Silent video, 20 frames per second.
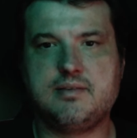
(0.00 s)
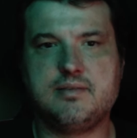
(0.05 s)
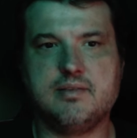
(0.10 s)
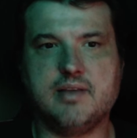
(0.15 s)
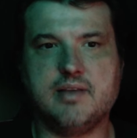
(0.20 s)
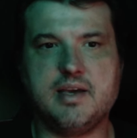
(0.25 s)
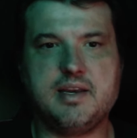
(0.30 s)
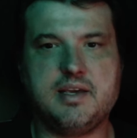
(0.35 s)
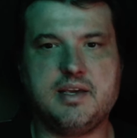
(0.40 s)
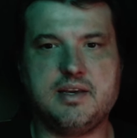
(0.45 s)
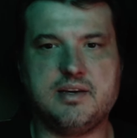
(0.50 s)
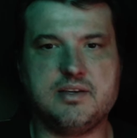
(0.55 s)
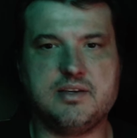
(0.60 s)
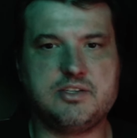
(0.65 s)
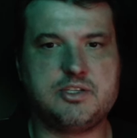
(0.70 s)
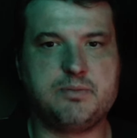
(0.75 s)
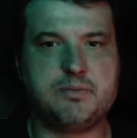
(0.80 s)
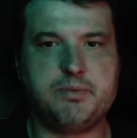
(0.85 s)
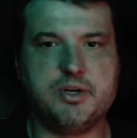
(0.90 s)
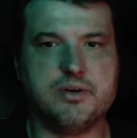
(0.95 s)
in a
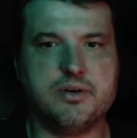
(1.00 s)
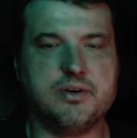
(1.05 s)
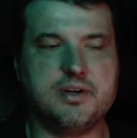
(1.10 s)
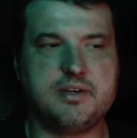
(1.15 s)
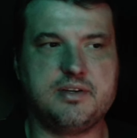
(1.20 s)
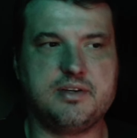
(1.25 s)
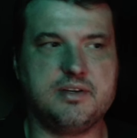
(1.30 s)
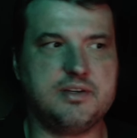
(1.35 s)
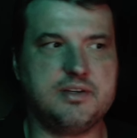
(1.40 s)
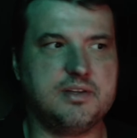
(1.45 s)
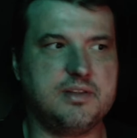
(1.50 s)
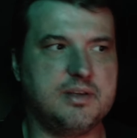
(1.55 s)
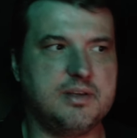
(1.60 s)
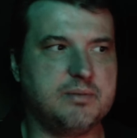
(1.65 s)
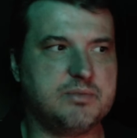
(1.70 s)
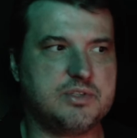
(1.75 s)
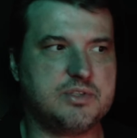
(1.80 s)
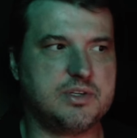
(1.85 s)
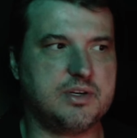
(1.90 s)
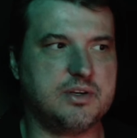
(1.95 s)
spirit into
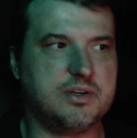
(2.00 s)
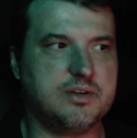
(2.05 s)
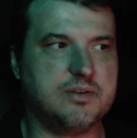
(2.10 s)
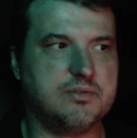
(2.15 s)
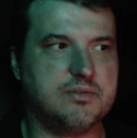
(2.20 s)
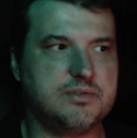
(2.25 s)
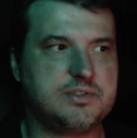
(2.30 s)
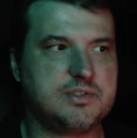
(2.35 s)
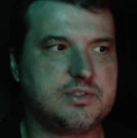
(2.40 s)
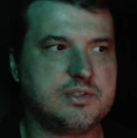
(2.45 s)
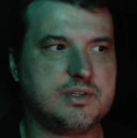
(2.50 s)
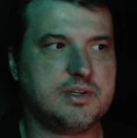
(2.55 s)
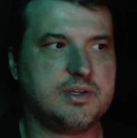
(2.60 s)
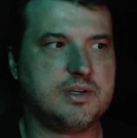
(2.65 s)
themselves,